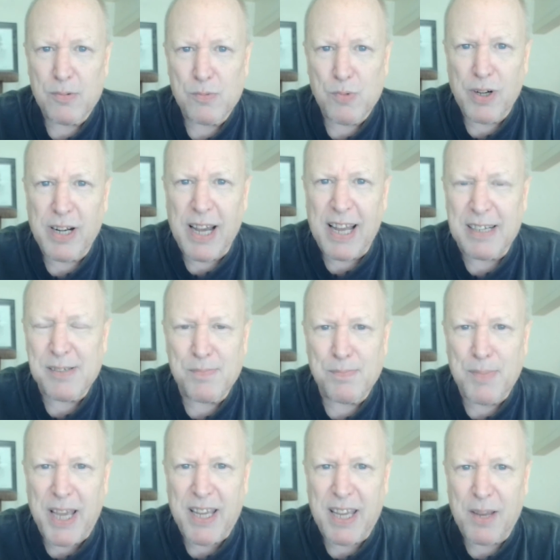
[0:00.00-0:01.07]
we're not
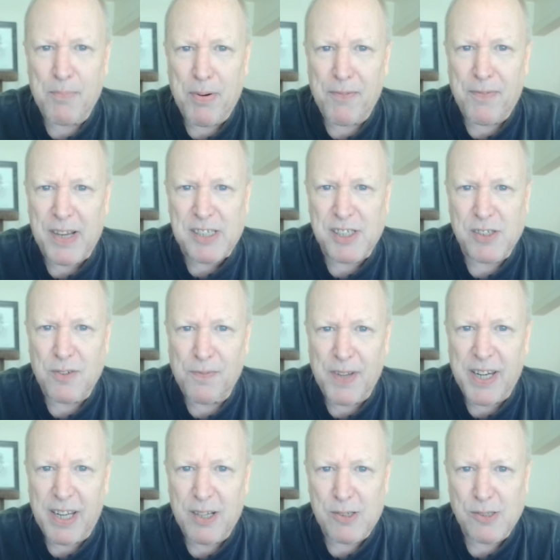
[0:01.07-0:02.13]
making professional
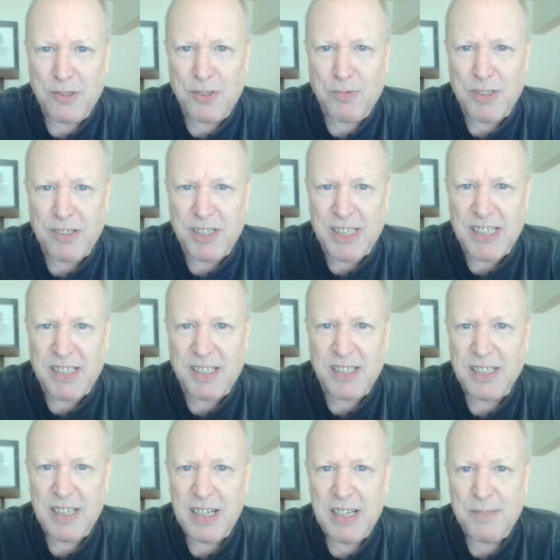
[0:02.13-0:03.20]
videos. We're
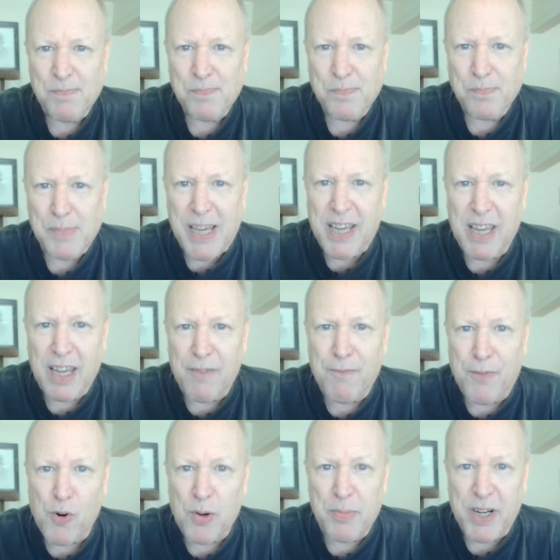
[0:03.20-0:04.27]
just making
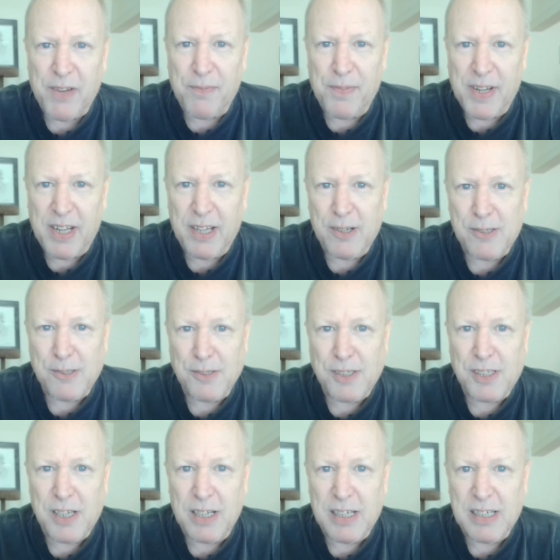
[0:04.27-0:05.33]
informative
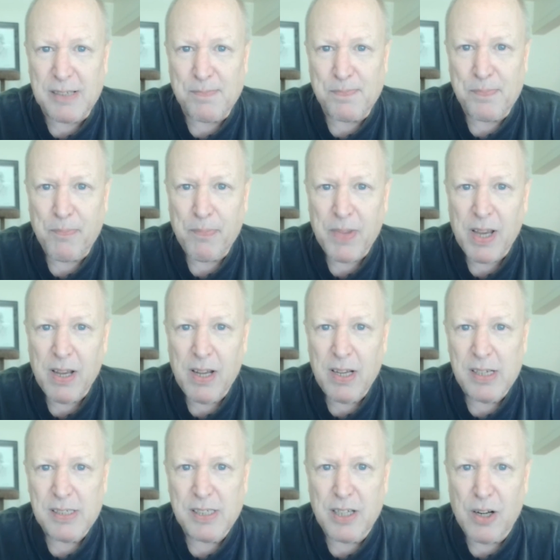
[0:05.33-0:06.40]
videos,
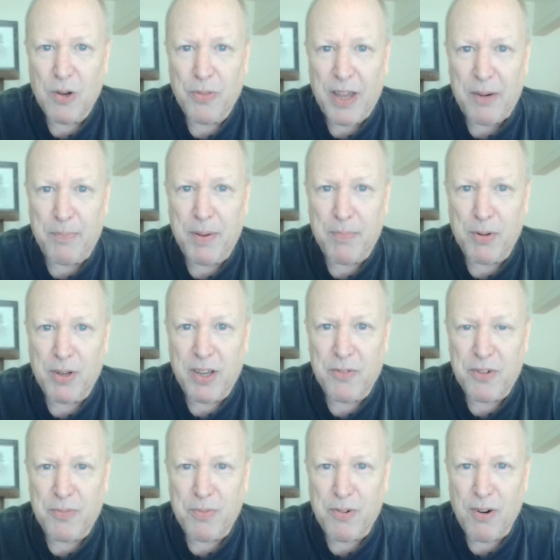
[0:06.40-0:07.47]
that people can
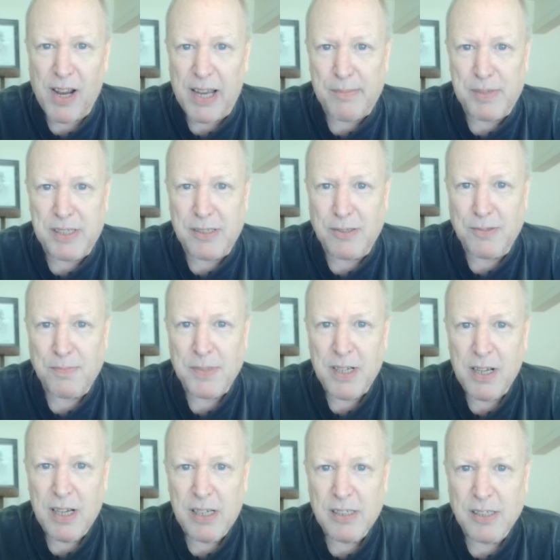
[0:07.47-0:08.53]
subscribe to.
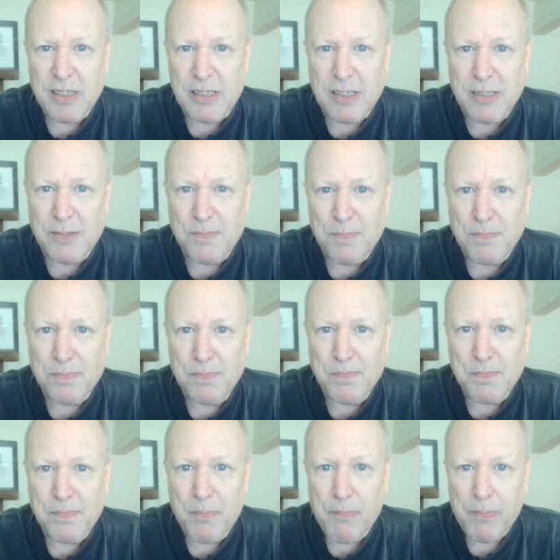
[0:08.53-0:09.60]
So
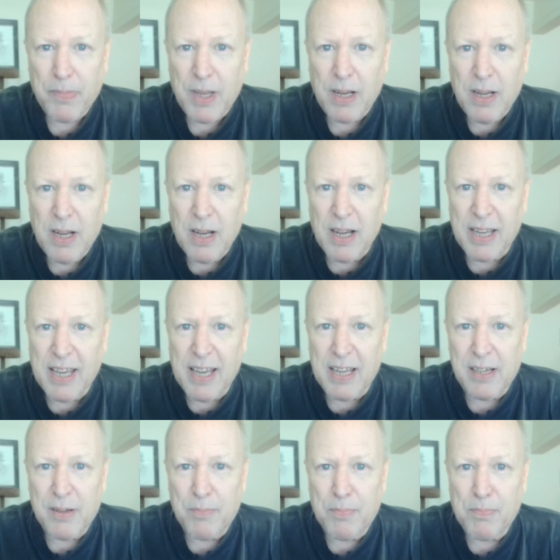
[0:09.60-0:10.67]

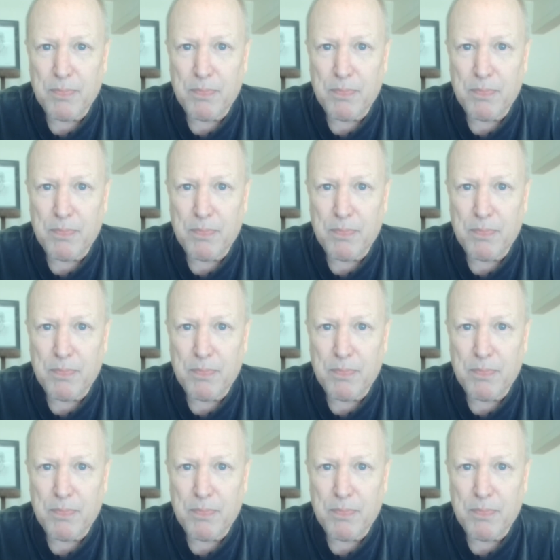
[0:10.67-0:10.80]
again,